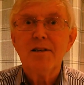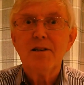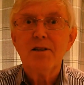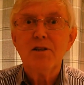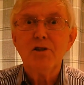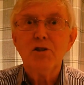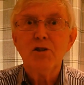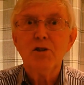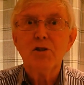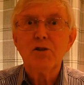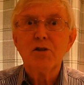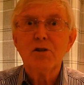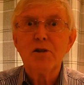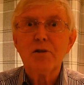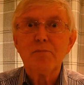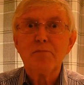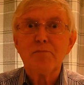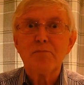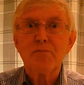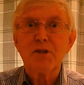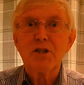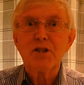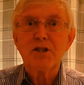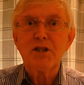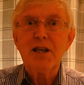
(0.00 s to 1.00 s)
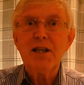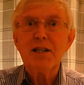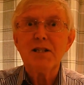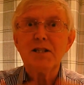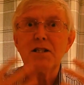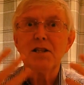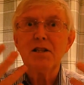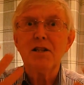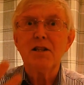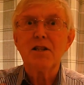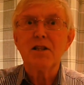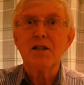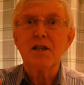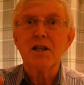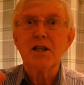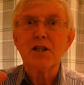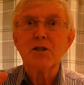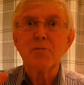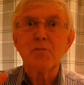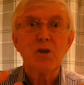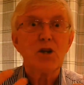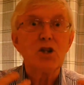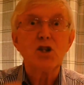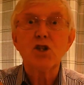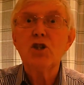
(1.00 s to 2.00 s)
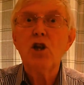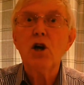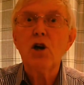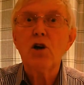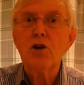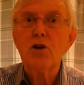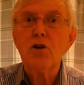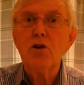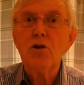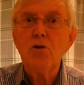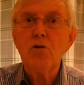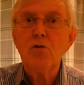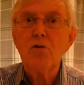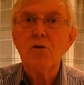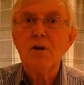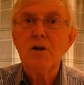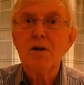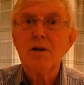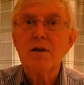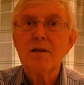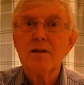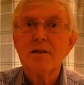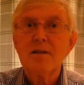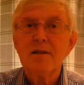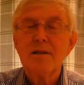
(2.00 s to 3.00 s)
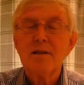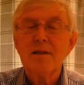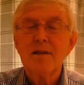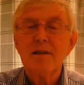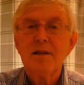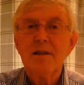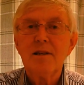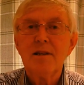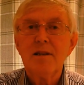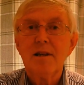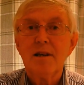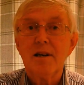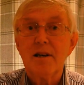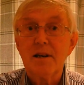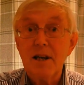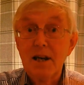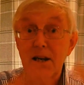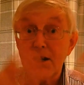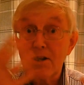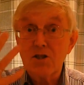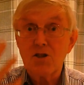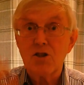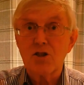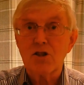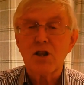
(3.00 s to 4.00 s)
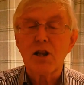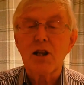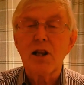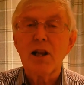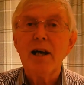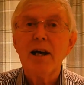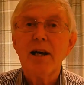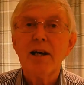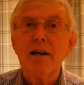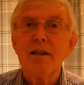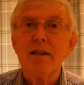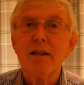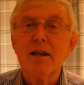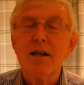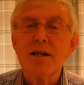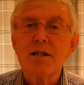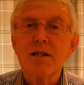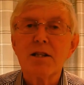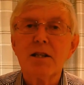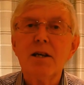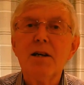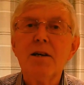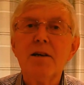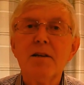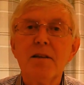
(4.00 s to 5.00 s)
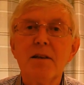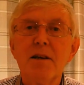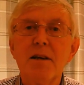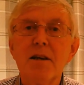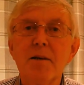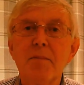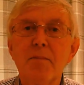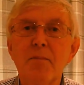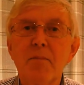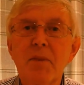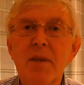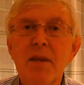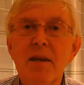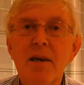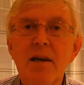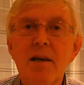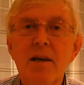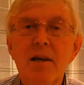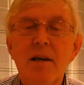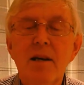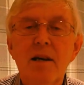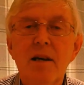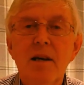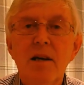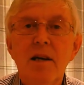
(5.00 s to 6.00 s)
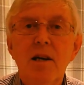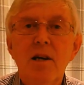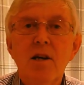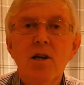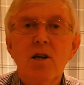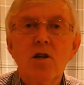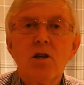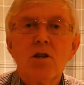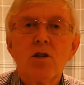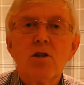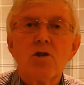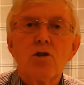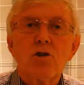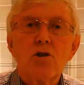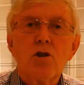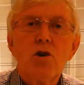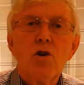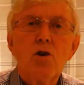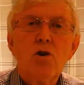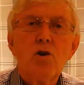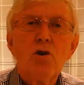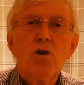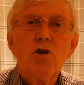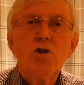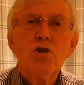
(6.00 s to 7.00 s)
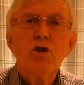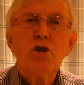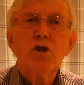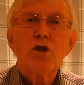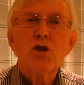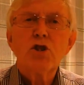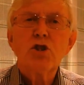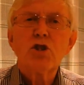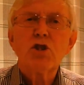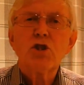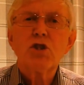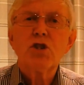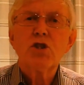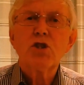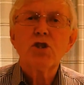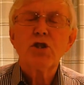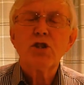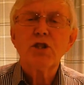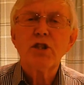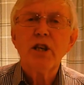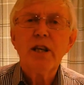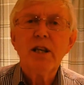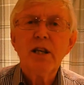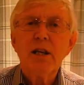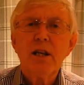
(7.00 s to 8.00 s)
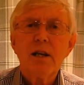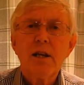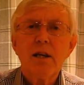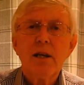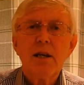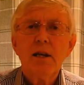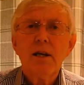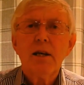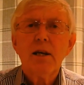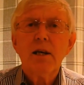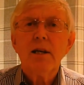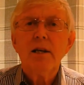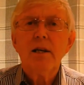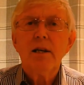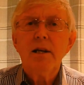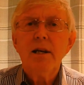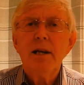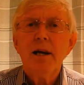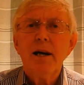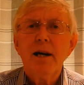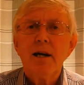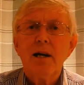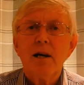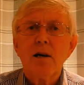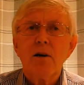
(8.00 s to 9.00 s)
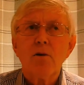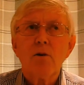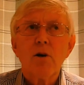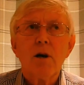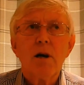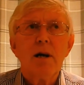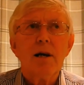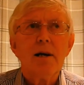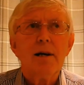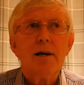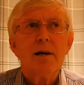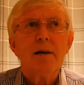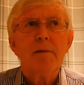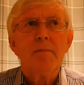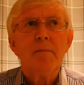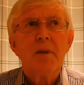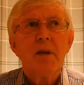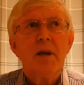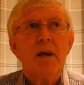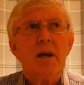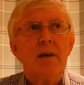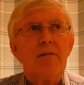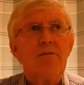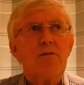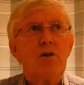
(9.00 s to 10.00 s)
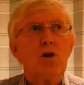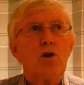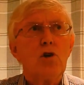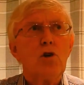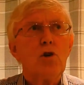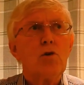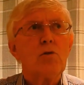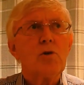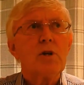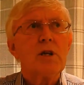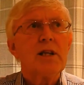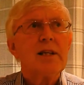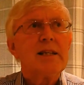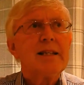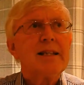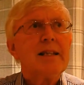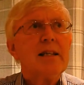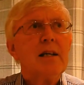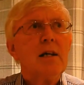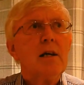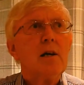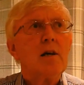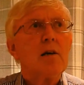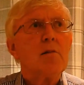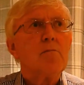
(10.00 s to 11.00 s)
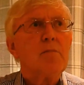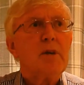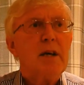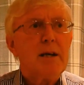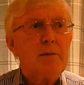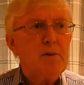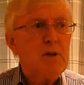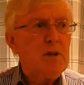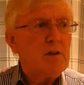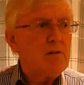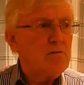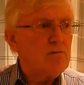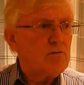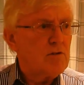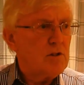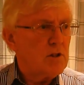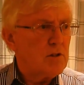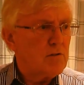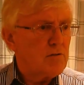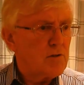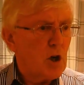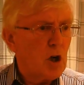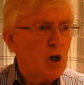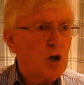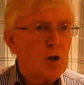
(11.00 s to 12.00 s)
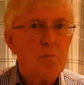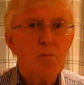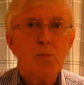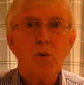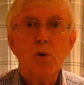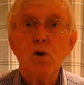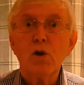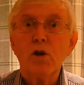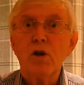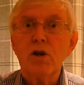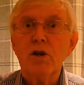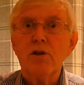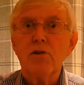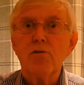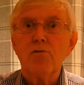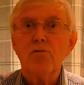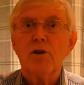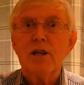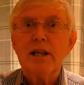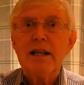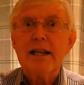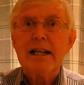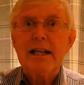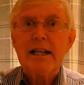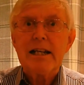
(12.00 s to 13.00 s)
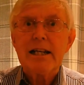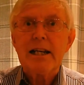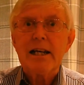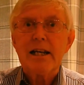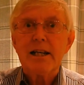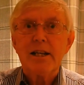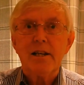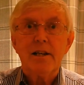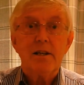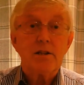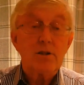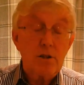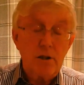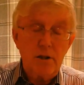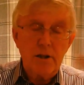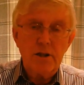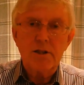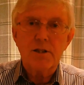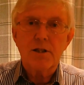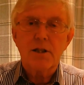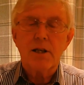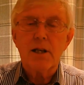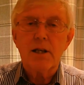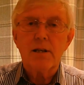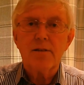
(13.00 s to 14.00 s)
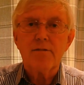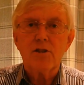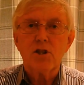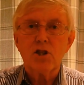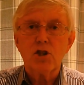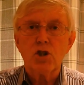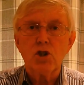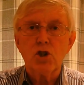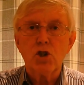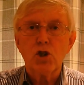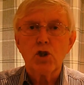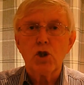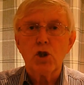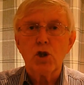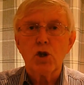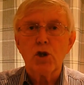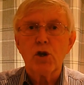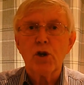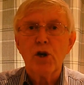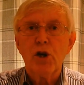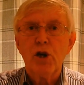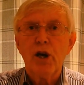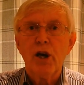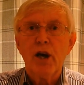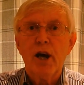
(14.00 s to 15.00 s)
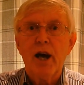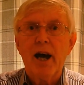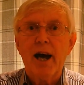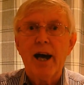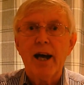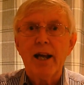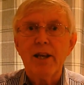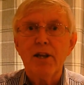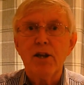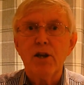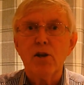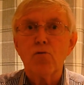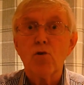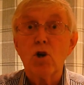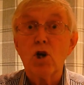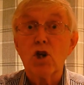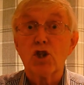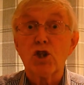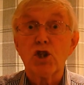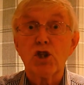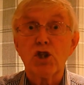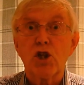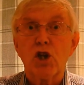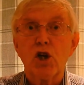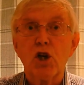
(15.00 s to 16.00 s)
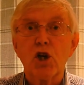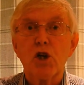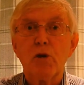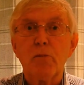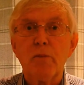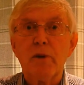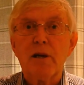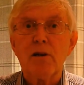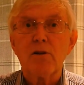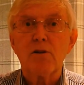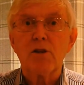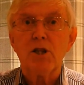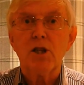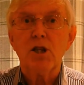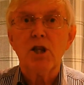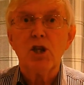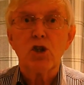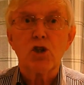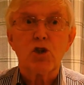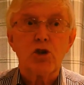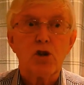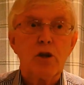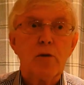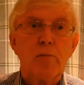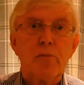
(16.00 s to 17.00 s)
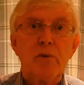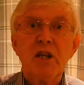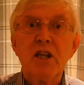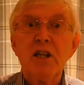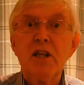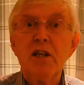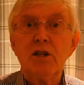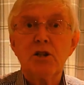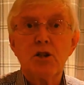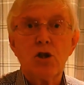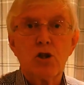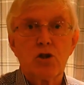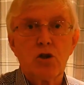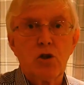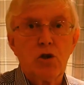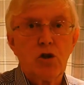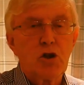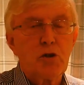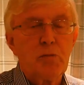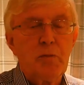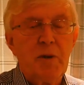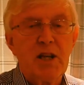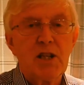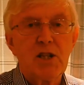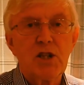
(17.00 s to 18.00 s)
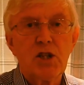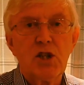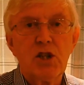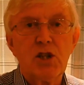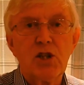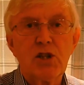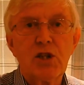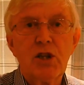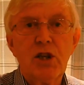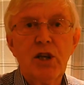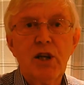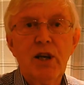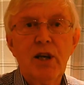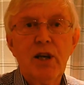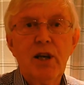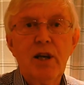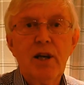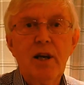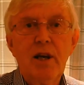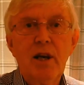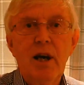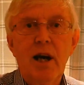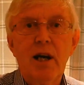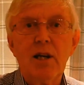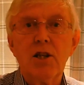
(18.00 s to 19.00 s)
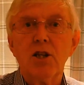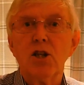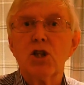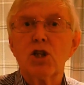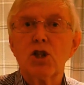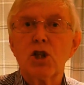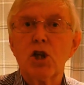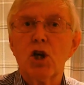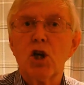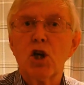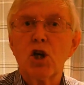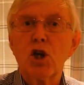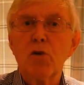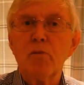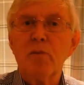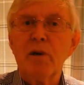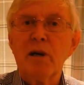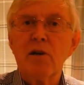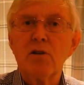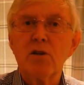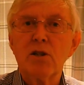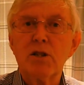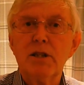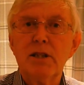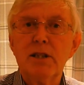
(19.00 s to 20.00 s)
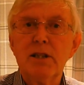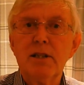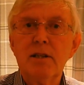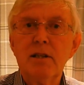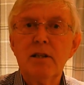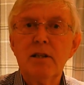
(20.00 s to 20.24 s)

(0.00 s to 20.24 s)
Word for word: you are presenting things, but it's not you. And actors are like that, aren't they? So just think now, uh, if you're doing, maybe you've, you've got a book and you really like it, or a television show, and you want to talk about it. So you bring it to Toastmasters and you talk about it.